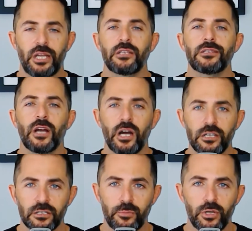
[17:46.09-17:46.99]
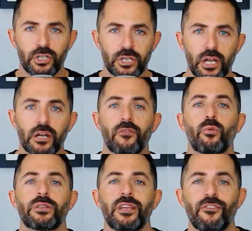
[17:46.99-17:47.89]
It is an undisputed check of
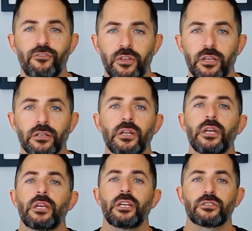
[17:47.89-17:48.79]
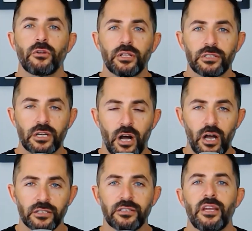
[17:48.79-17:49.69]
what they feel it's going to
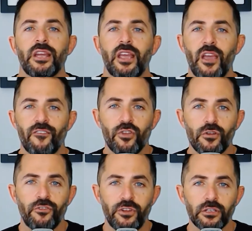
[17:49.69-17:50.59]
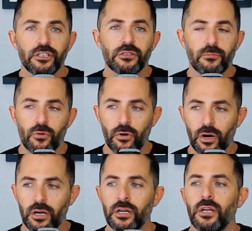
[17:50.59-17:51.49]
cost. If you feel it's more,